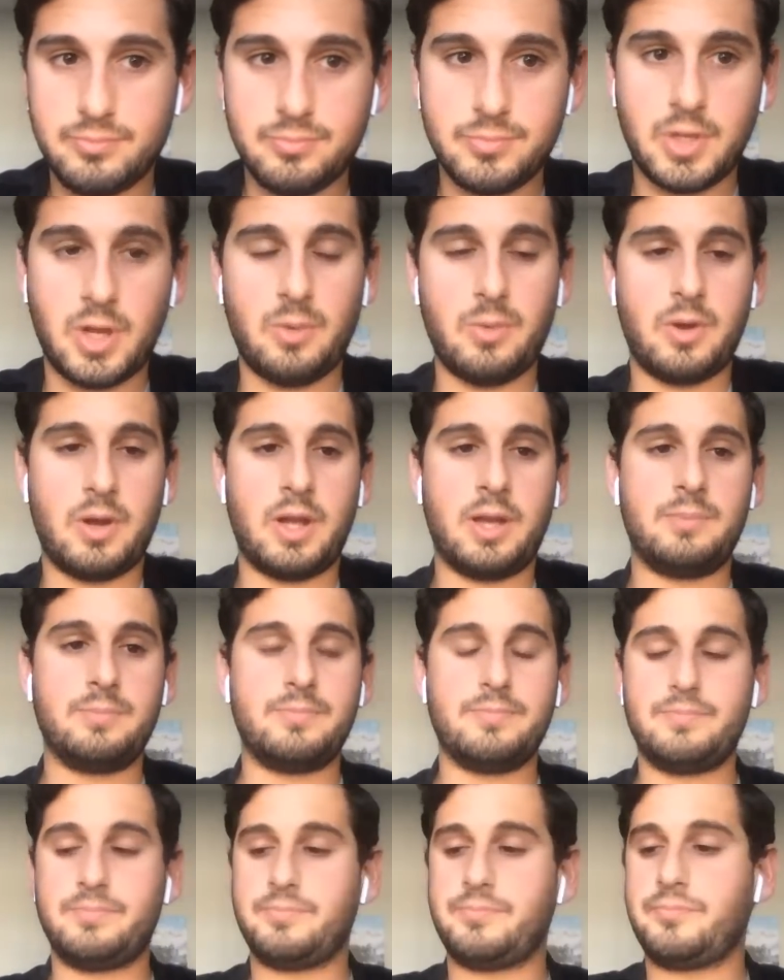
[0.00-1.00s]
Don't worry.
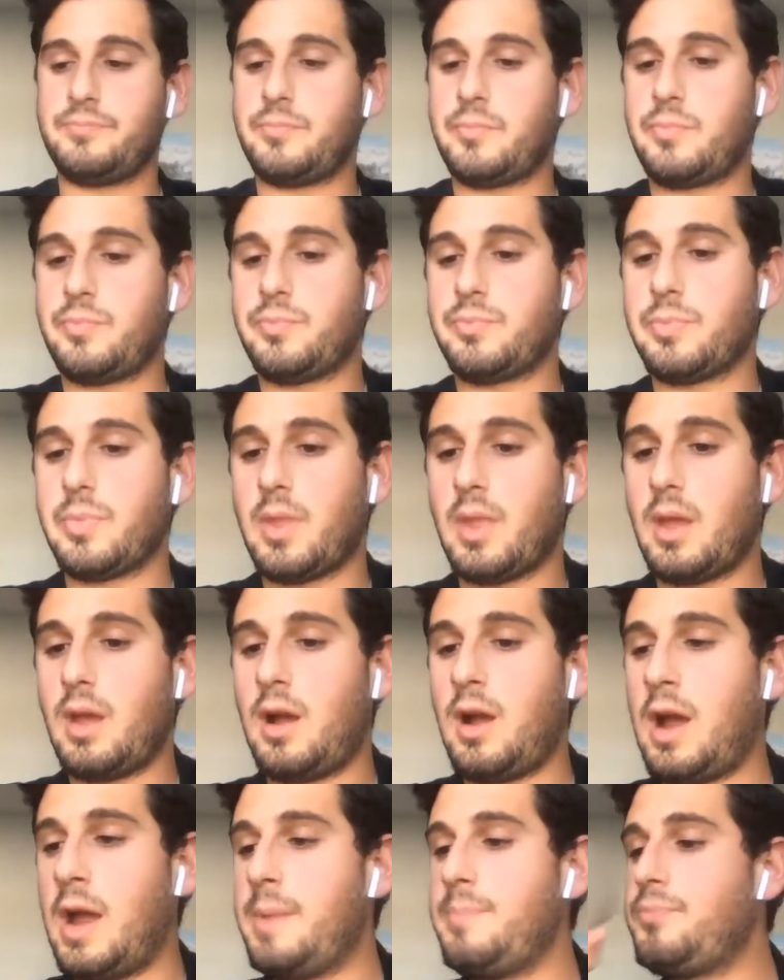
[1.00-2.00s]

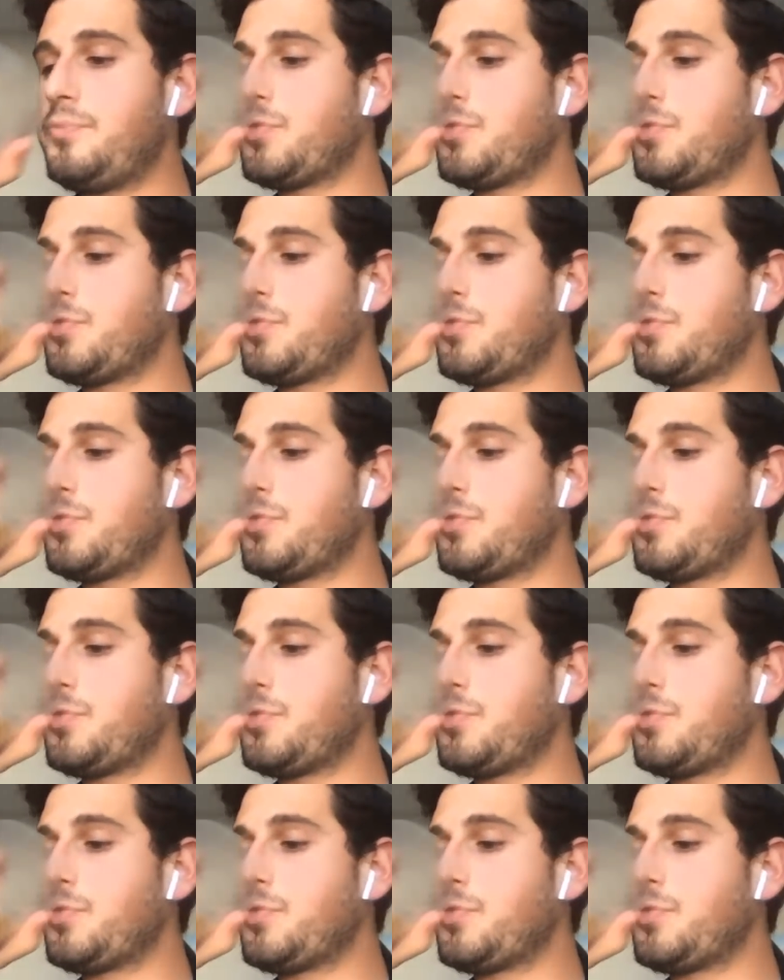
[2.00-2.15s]
All right.